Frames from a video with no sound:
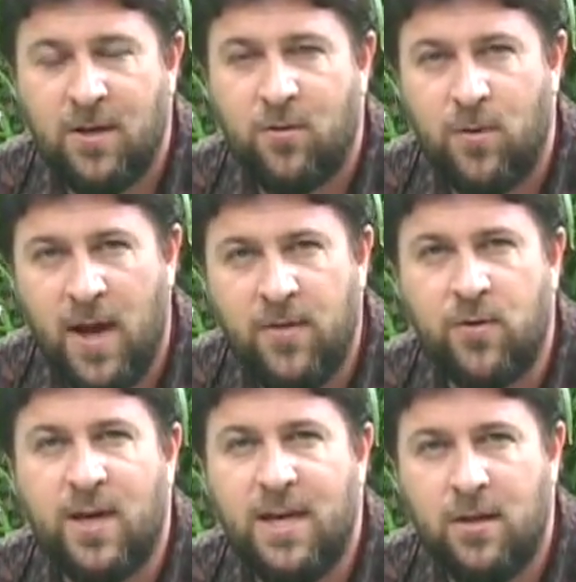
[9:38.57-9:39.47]
Rather,
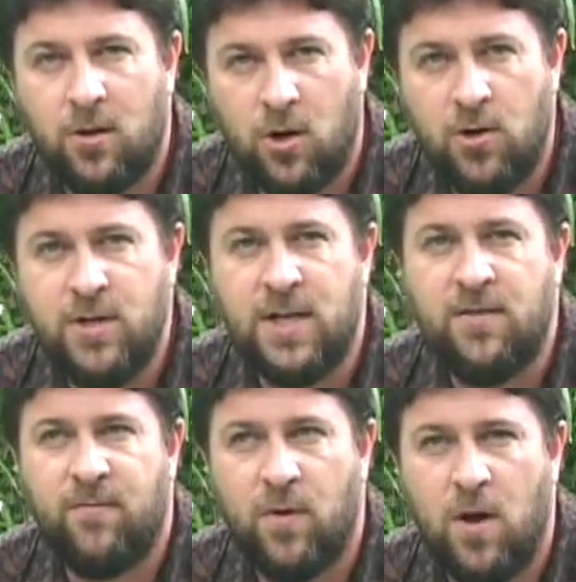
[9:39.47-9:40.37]
he learned
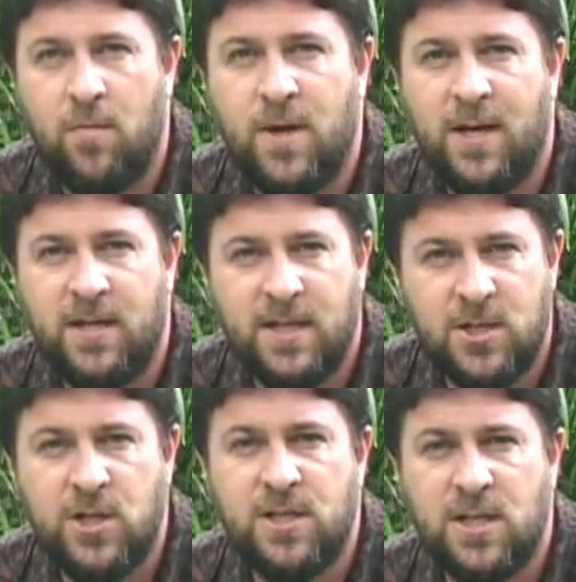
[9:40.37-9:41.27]
it from an
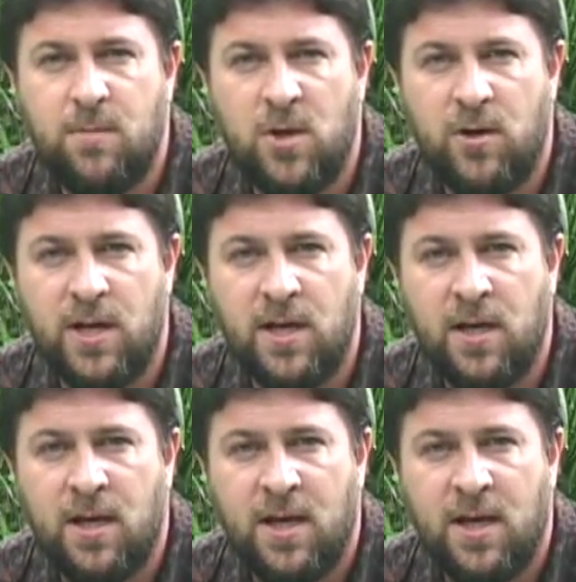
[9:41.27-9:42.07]
indigenous community